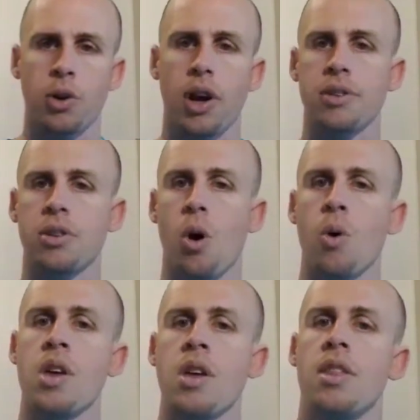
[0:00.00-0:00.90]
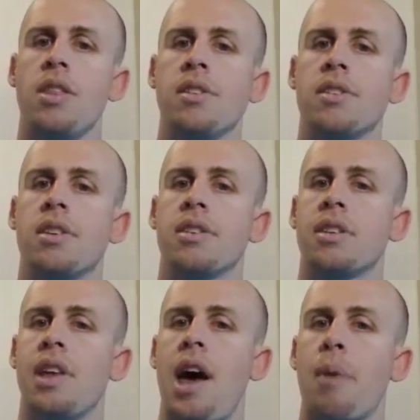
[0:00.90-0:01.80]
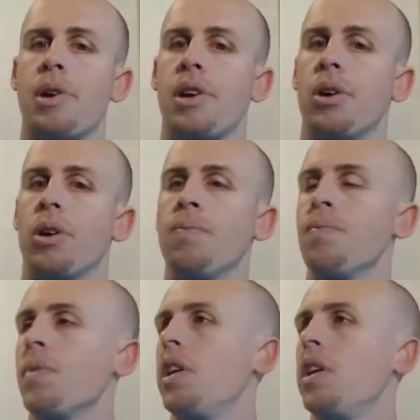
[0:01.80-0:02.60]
Okay, so this slab here